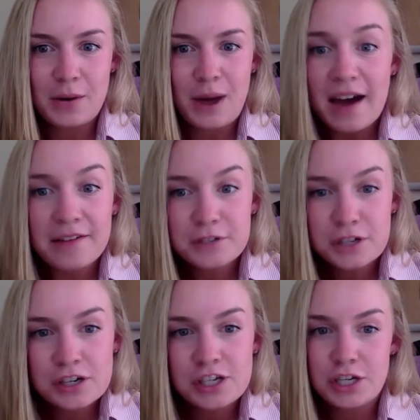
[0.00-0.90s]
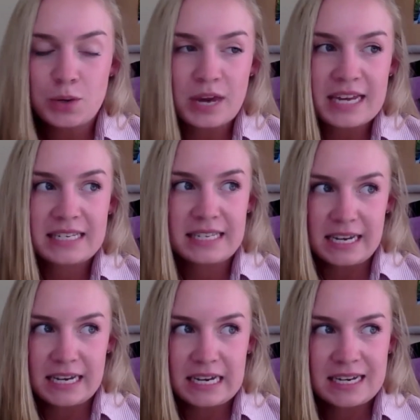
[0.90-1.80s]
after you get
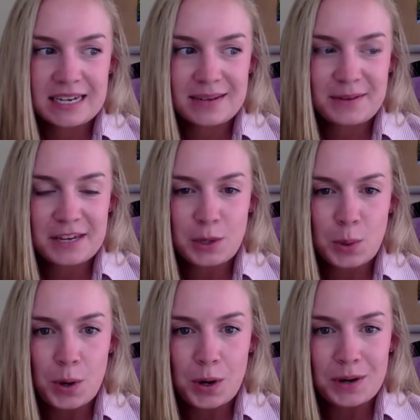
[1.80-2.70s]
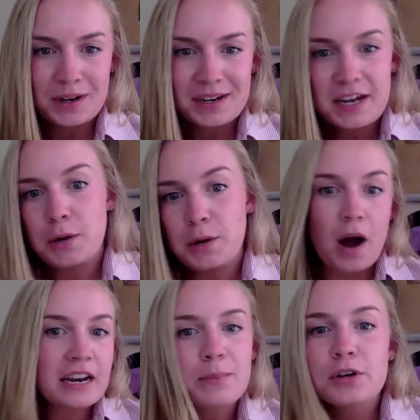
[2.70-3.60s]
sick, your
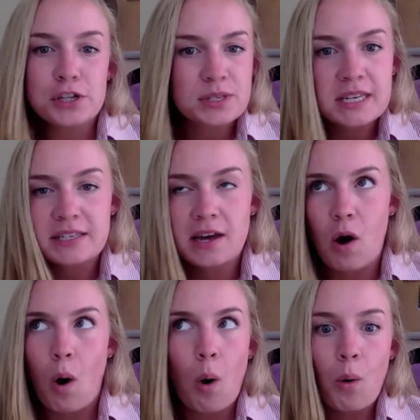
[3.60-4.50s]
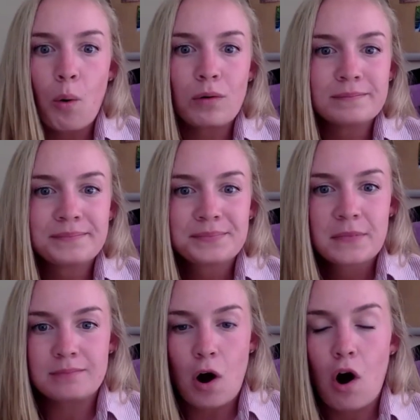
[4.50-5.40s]
body produces a whole
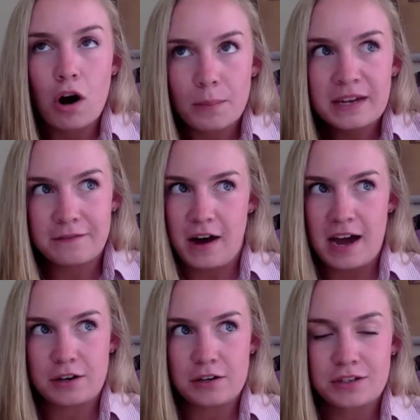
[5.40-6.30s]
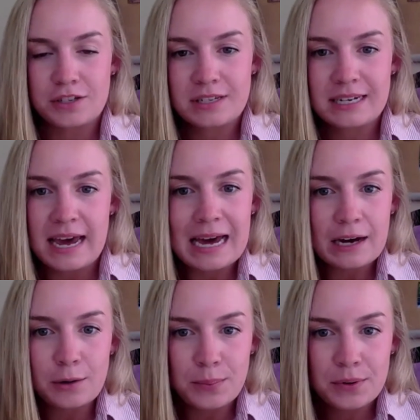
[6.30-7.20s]
army of fighters to
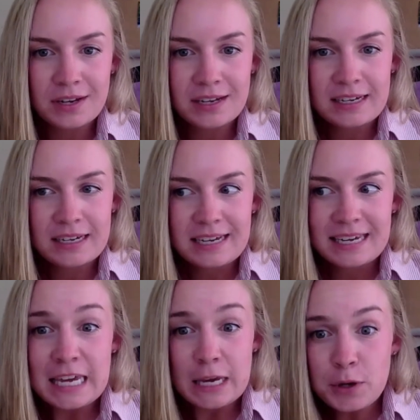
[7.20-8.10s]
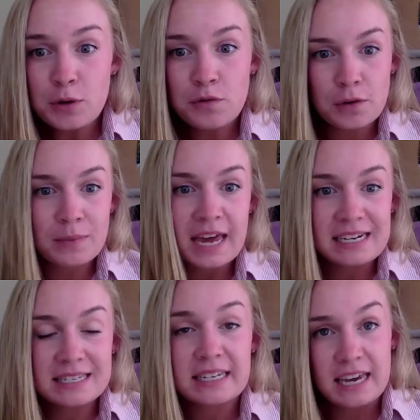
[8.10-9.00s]
help keep you from getting
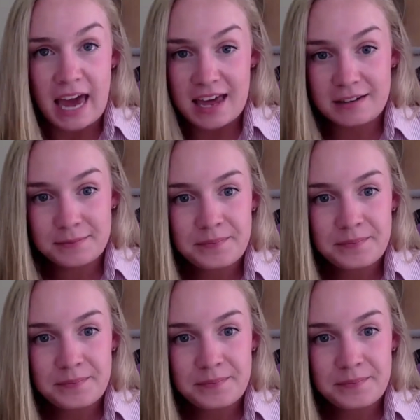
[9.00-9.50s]
sick again.